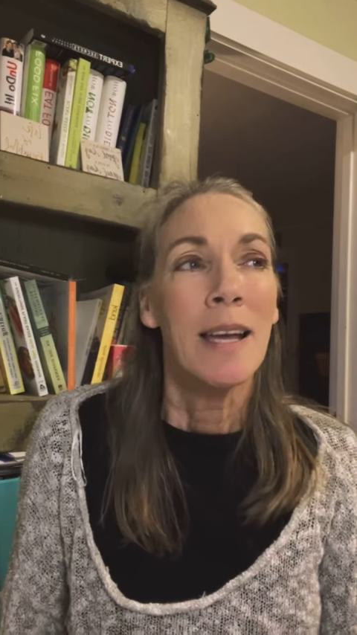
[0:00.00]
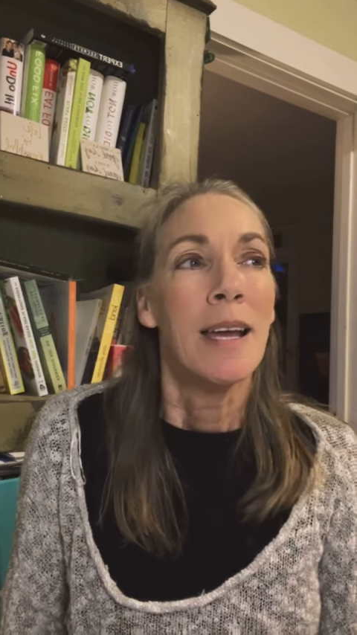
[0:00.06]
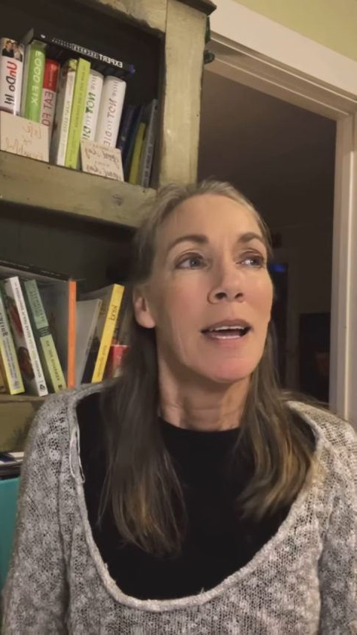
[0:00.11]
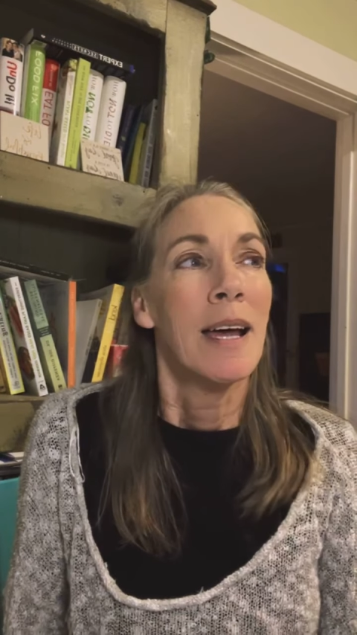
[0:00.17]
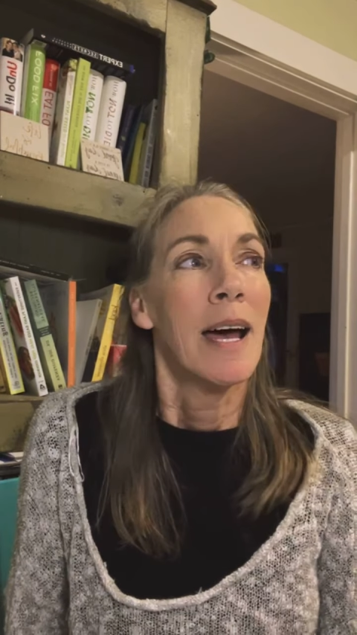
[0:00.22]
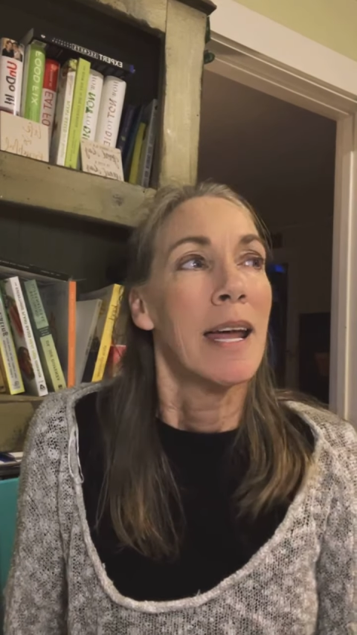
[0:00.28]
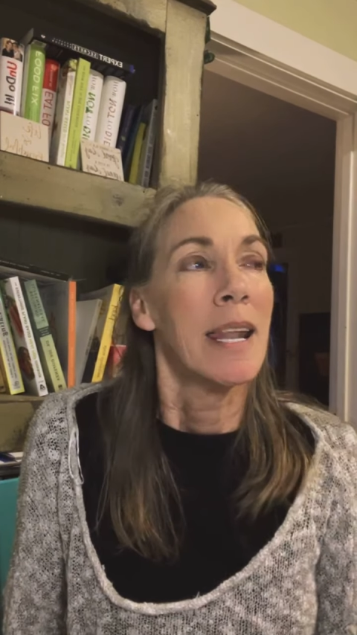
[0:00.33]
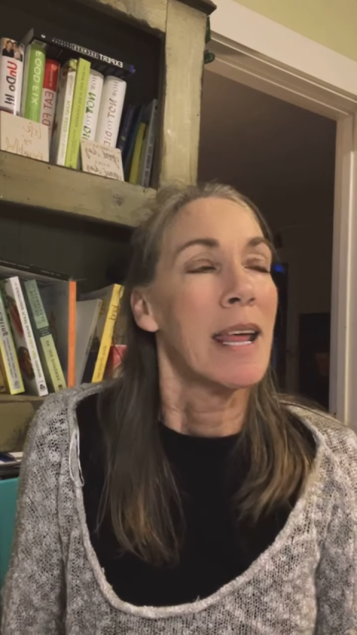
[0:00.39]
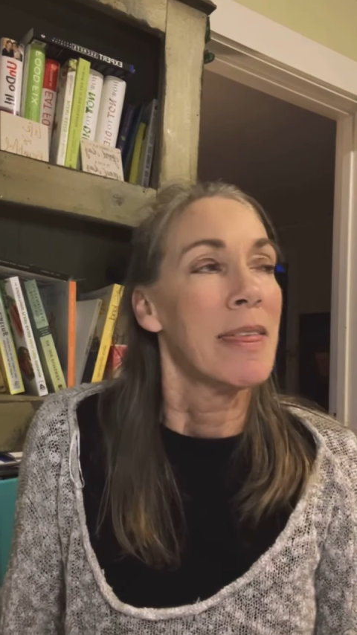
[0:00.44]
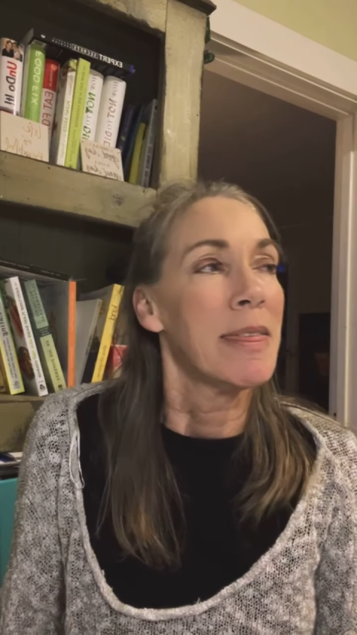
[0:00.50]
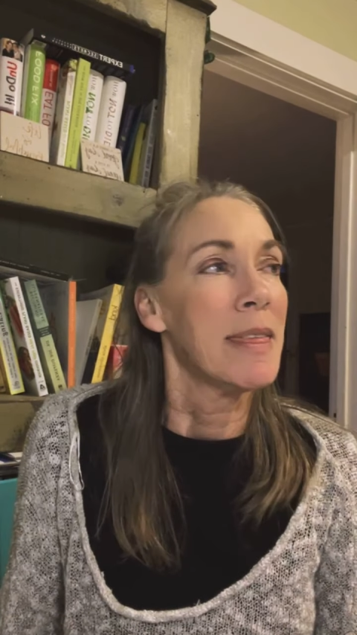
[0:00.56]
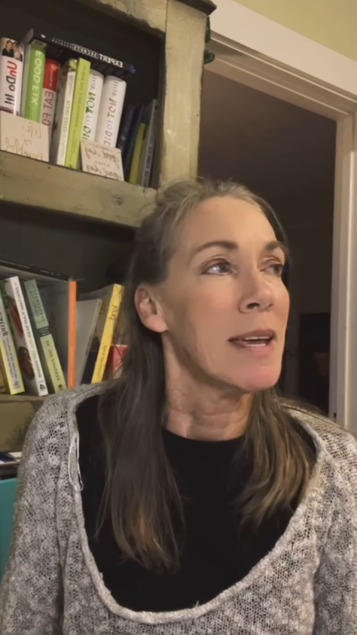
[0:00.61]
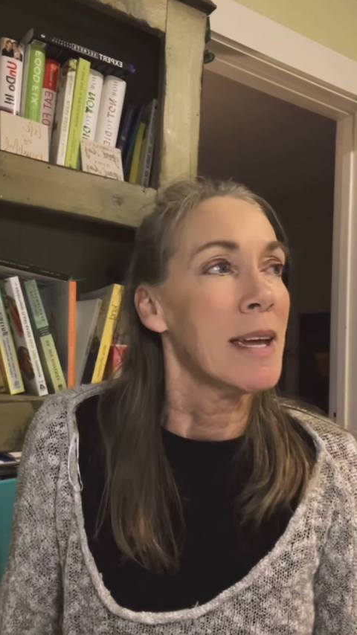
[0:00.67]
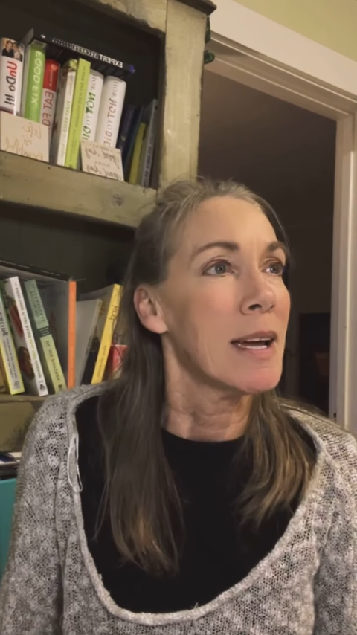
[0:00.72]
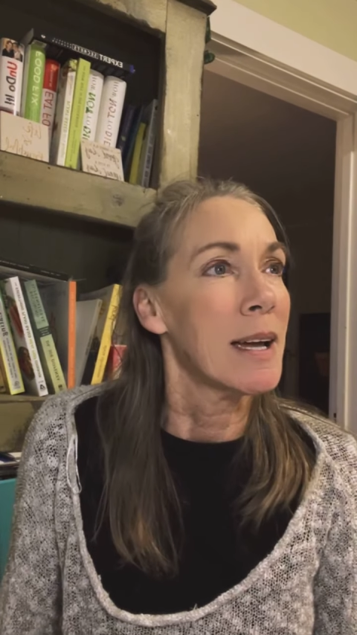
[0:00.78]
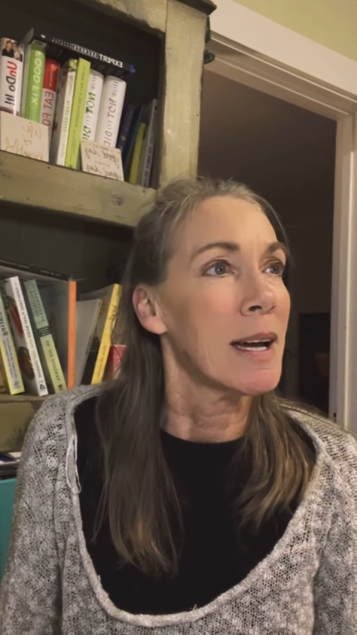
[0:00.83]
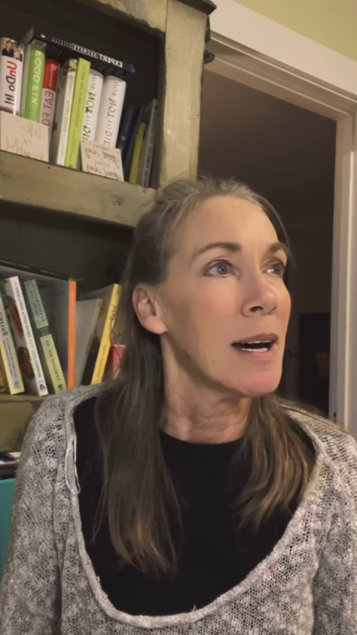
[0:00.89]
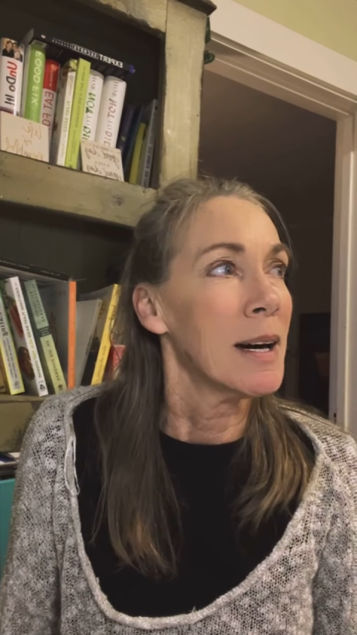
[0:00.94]
And I
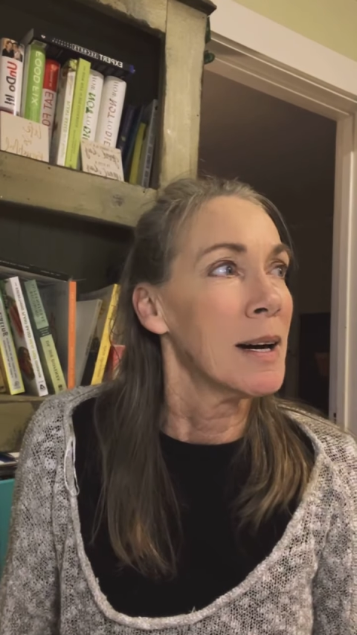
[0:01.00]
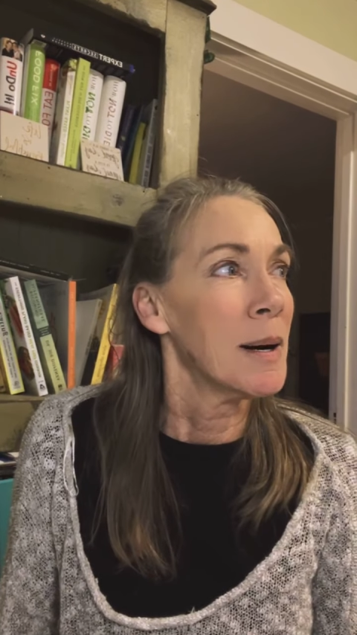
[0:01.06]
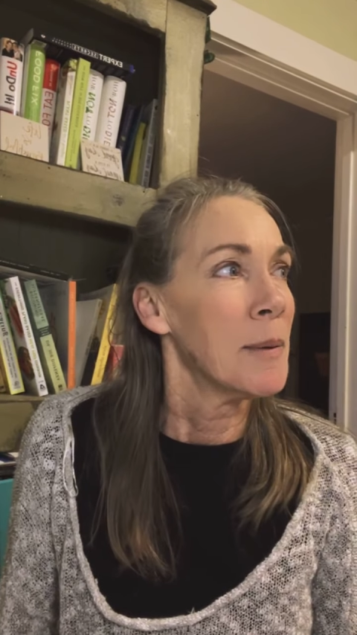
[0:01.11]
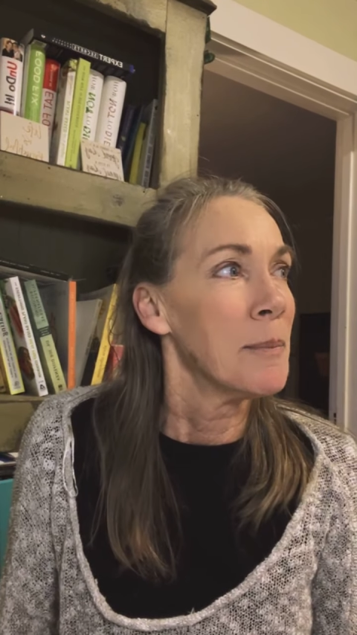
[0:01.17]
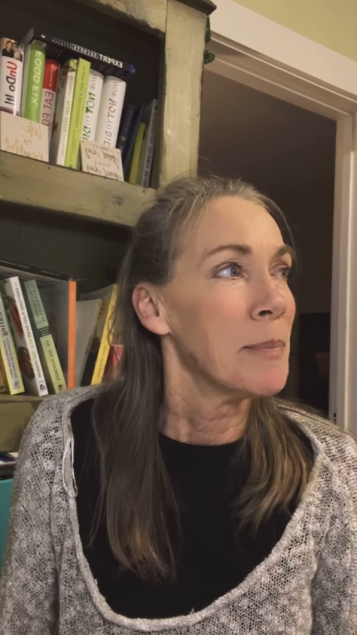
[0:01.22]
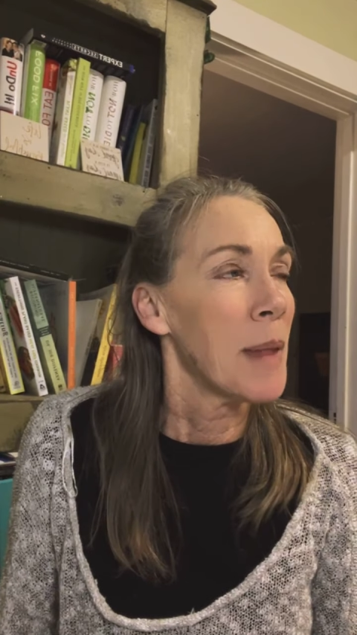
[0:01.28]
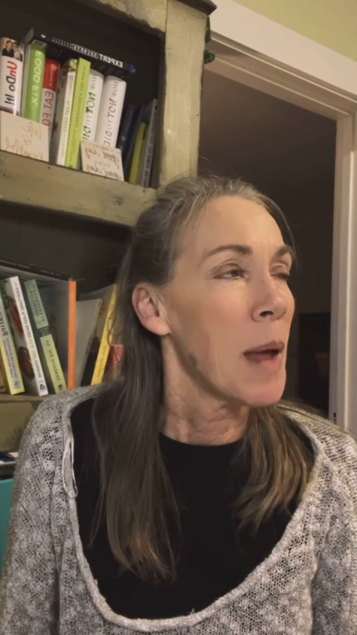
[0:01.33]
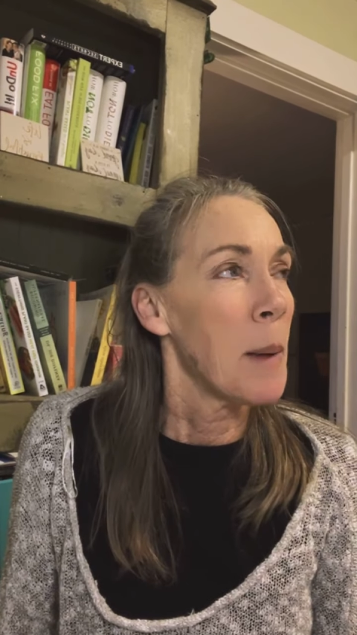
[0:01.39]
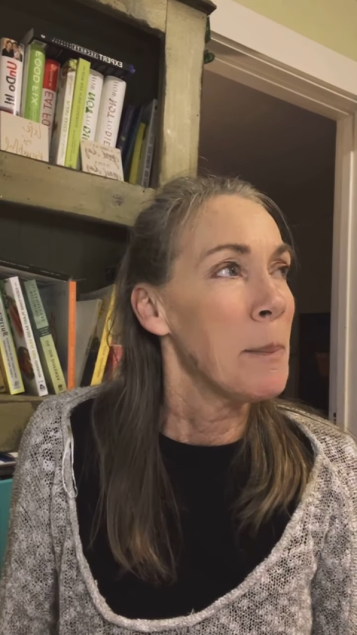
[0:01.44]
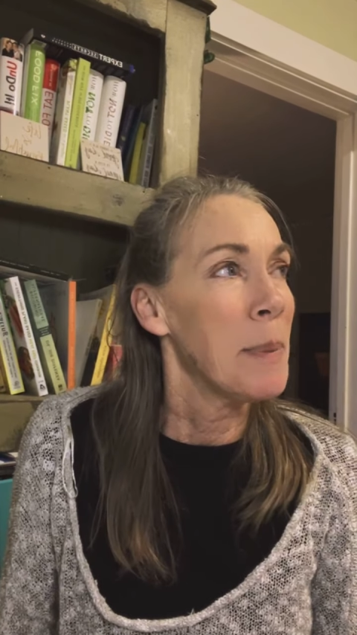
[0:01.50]
think a